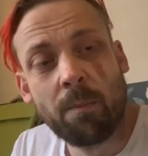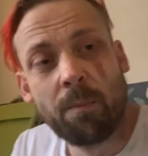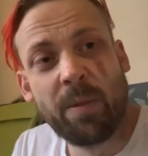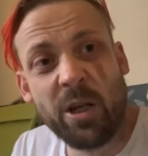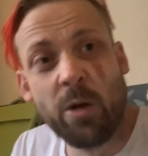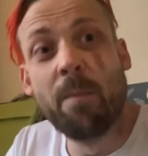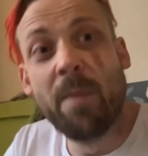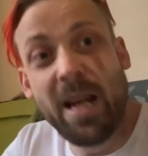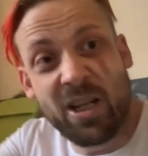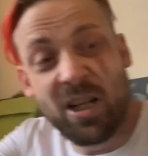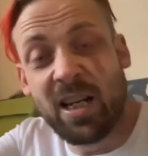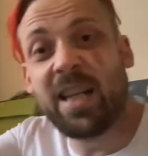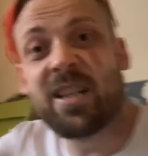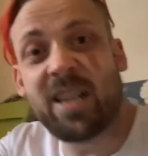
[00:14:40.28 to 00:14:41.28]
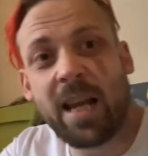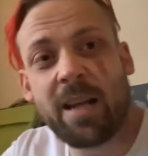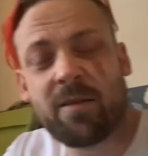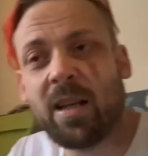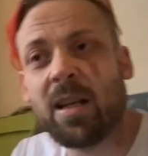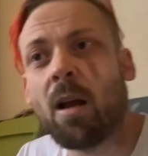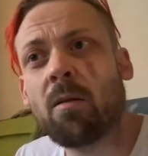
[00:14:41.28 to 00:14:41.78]
but you immediately say to
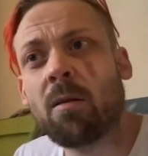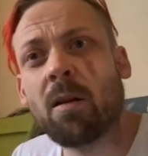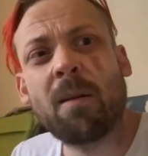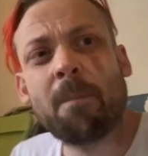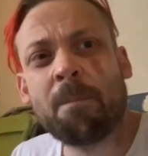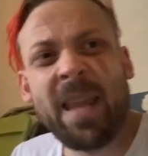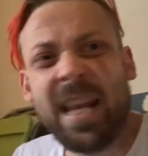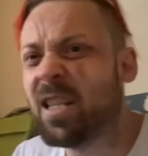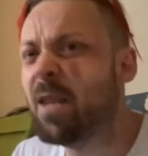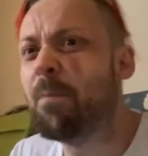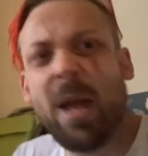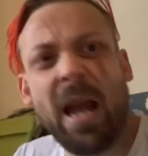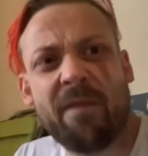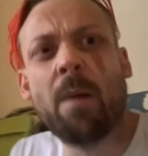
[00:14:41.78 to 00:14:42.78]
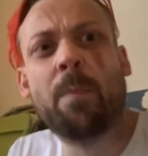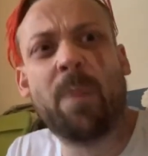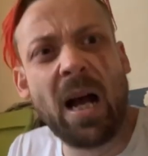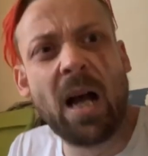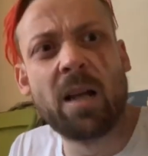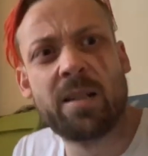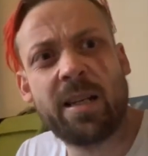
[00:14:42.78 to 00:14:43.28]
you know it's a bit of a
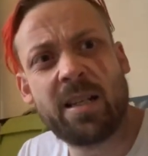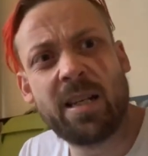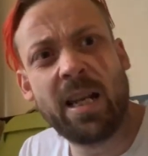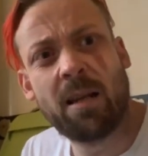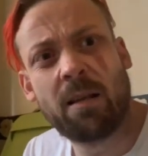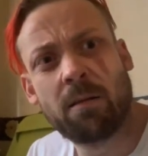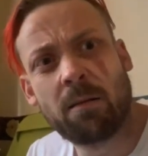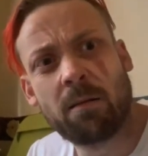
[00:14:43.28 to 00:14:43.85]
burden, isn't it?